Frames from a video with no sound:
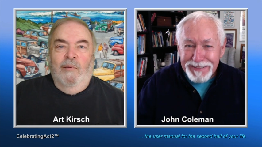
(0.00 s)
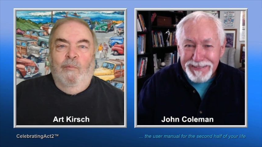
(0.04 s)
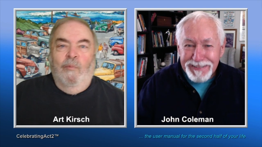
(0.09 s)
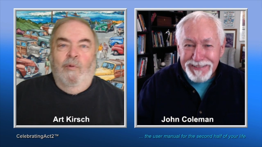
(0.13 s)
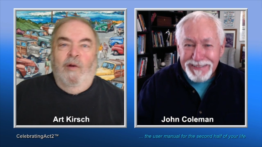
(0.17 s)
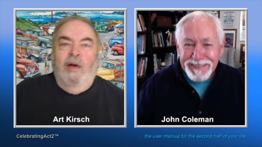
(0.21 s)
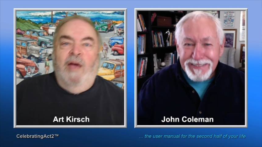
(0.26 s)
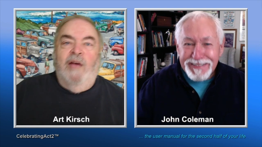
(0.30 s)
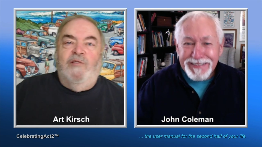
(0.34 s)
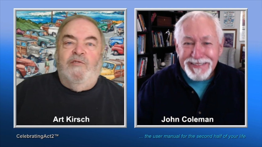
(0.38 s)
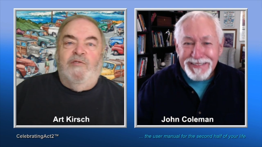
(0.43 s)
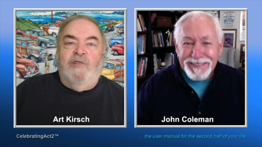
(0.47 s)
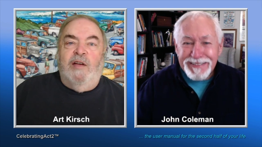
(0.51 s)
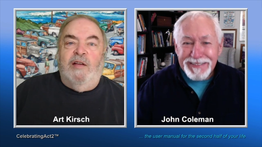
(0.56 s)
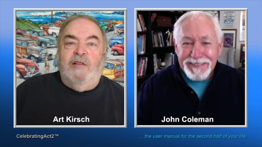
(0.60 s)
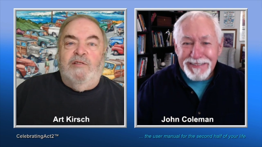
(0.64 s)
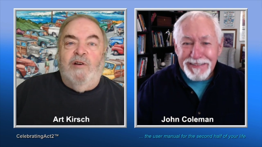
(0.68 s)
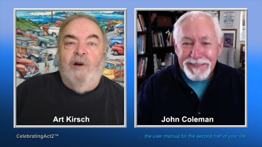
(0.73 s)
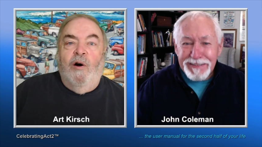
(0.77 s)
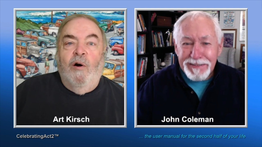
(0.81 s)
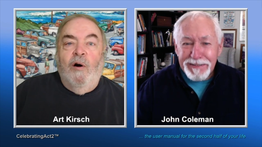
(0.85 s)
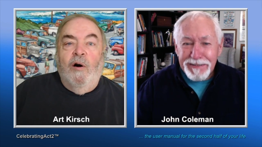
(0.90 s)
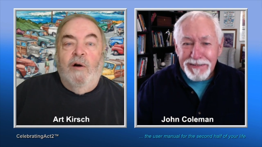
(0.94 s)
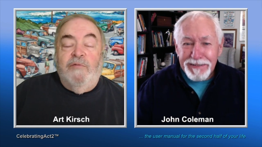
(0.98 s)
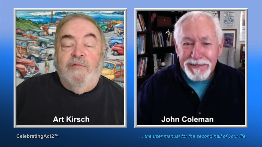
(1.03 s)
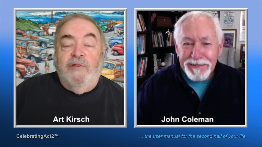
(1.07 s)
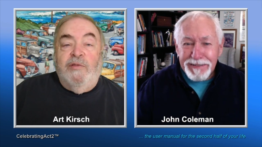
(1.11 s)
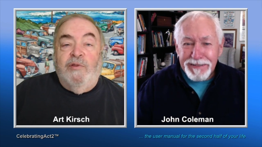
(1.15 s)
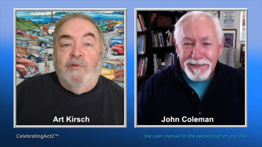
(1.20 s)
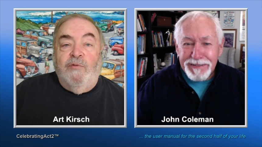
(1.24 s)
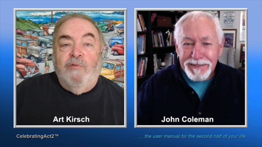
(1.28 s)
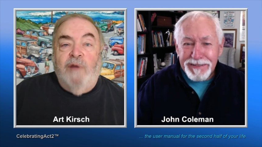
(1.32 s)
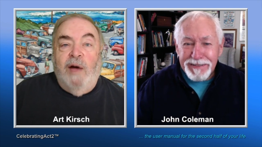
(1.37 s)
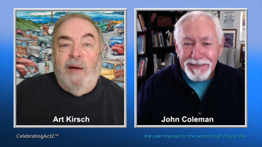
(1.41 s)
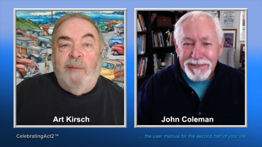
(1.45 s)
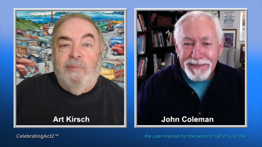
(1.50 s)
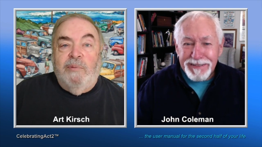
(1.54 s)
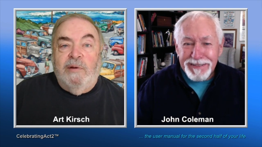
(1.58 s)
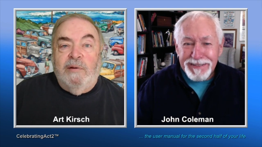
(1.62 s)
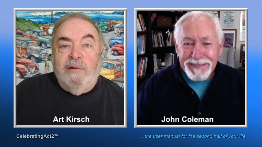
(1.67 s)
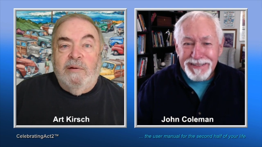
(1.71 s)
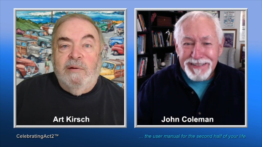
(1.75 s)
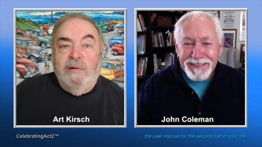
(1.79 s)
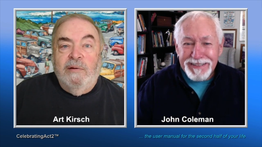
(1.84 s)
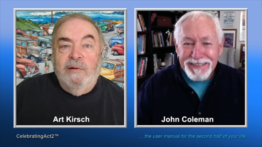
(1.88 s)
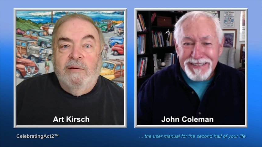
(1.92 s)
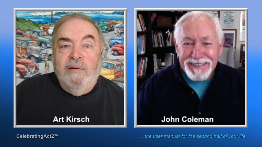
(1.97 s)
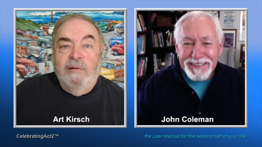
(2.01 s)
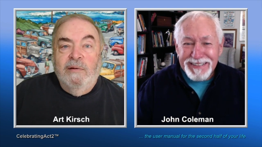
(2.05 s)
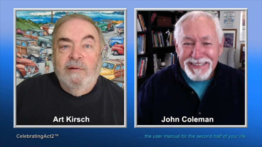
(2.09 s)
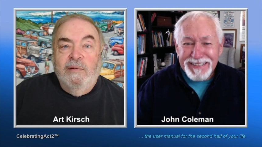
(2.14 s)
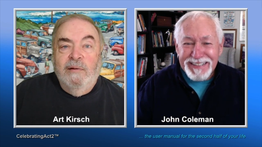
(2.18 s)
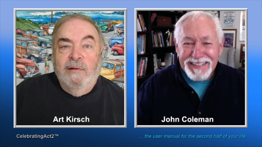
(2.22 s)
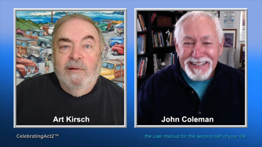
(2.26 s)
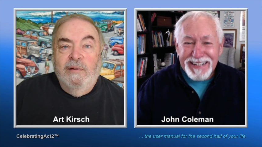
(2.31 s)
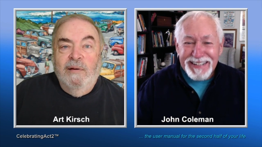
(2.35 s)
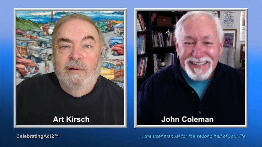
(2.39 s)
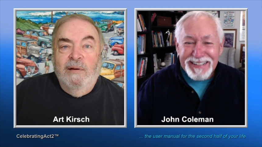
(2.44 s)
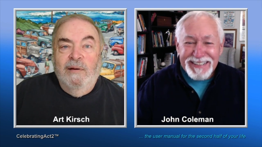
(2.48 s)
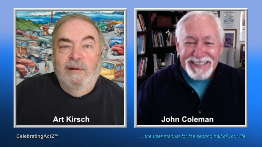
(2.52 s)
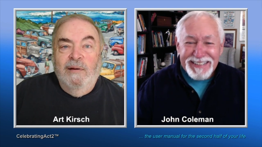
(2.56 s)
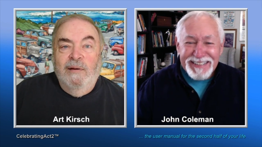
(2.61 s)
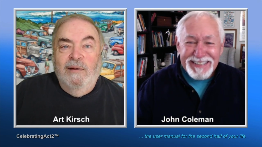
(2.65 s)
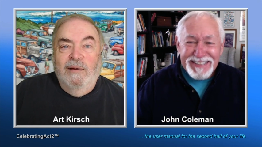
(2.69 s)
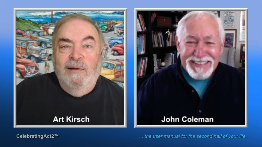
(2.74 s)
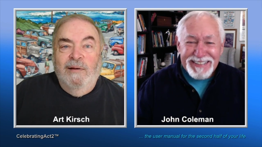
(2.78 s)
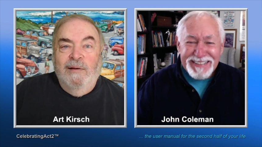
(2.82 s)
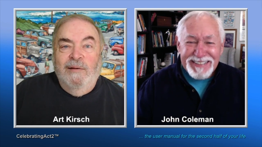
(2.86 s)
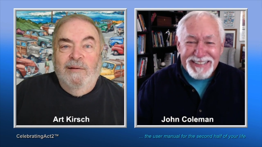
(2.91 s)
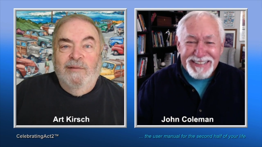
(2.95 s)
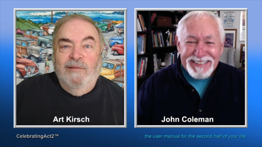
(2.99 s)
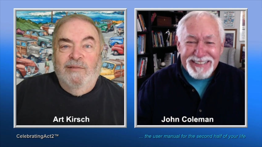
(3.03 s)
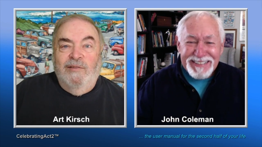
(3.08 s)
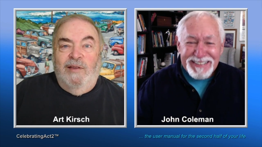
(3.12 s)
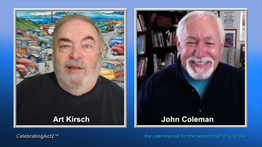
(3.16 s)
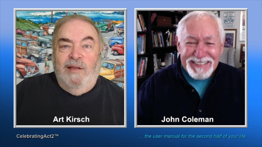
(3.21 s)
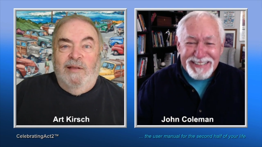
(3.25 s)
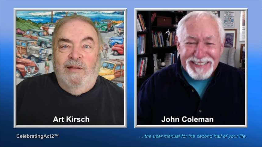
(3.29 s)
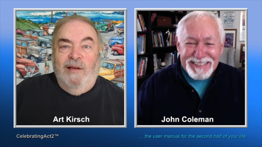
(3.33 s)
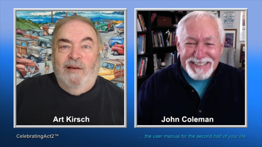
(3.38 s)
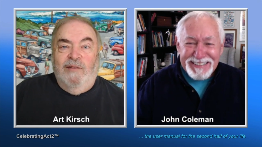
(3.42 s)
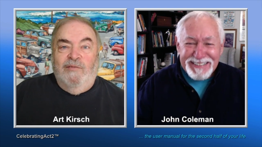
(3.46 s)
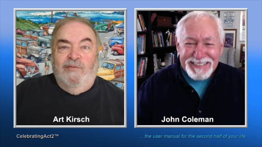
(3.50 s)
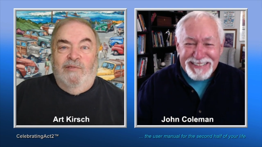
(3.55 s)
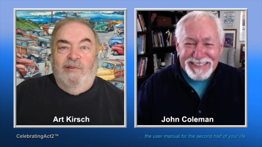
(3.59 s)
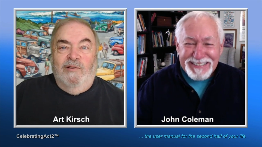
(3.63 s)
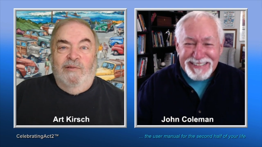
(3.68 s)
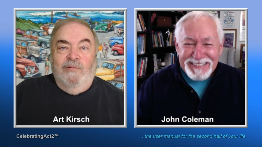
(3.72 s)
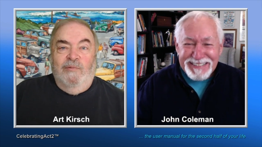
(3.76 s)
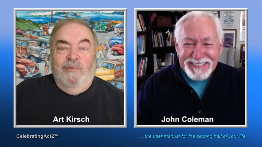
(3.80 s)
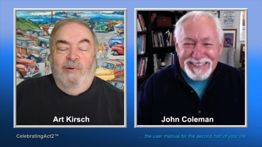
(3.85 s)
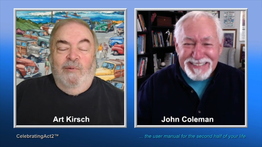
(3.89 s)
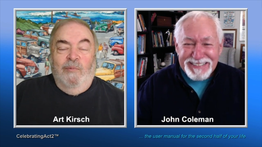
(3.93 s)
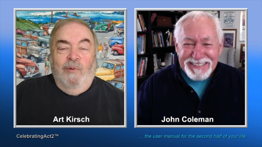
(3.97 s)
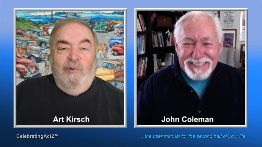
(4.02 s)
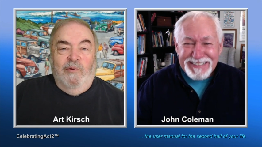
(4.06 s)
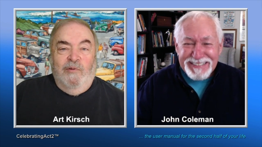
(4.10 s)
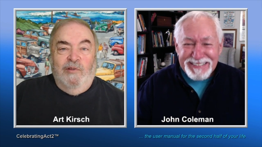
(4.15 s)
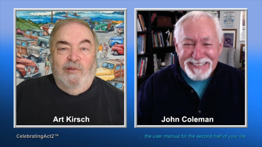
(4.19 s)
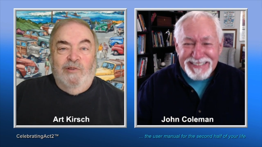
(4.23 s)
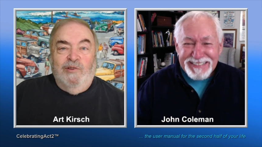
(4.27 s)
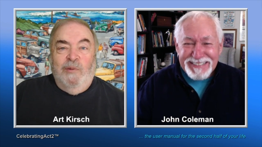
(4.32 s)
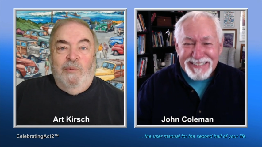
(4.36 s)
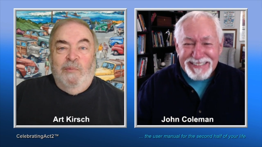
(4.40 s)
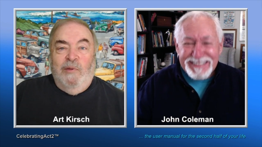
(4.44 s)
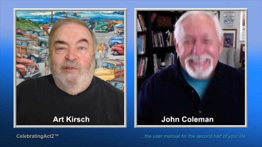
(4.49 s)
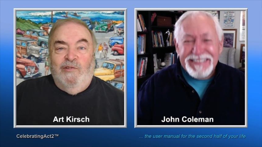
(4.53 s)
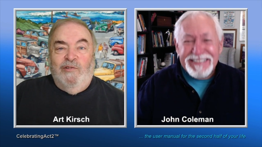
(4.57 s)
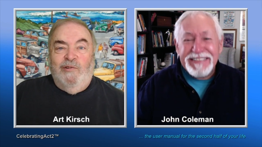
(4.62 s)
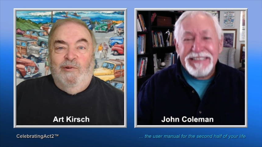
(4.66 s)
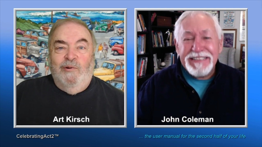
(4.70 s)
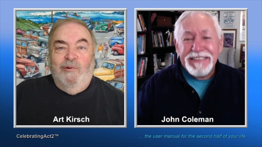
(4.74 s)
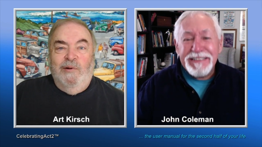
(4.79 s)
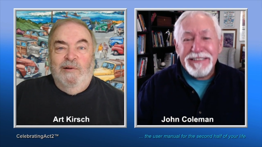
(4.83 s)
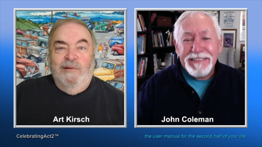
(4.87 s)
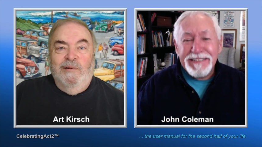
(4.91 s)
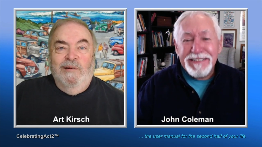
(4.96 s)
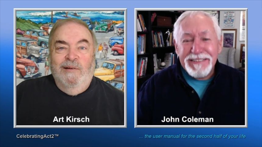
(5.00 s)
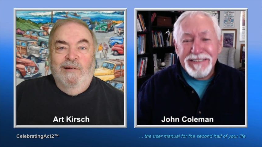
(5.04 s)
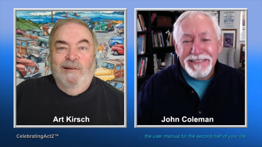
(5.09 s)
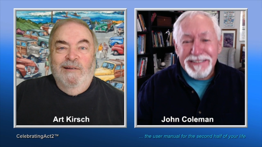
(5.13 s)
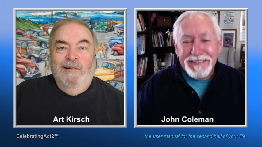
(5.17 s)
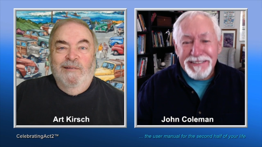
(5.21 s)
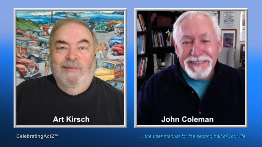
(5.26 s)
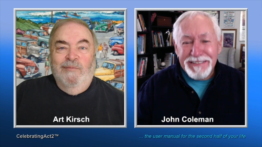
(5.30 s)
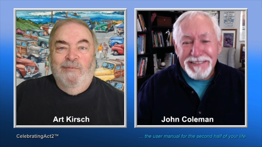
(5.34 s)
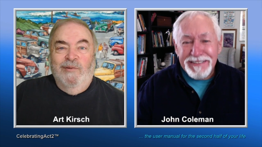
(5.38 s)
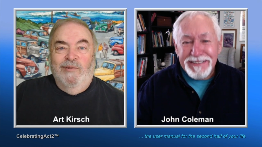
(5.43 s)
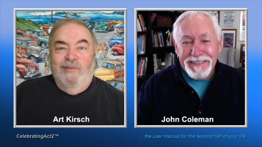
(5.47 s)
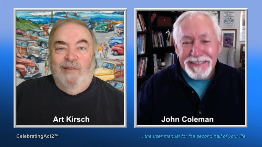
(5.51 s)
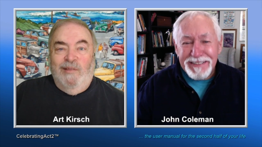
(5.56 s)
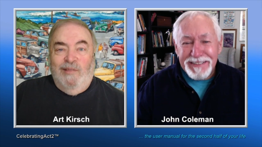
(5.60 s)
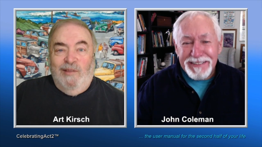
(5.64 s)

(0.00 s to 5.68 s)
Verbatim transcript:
Speaker 1: He said to Harvey the Rabbit. Yeah. Sitting next to, what was it, Jimmy Stewart? Was that